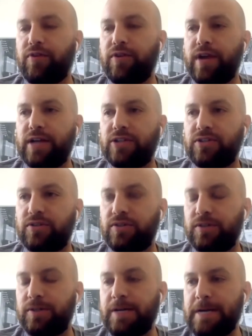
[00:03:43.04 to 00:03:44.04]

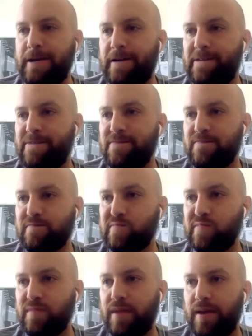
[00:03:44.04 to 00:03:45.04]
international,
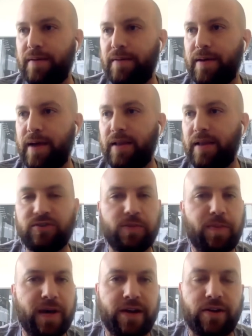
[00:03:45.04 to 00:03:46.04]
I love
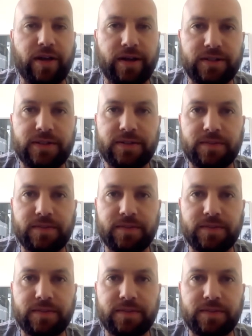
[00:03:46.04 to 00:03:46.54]
Japan Airlines.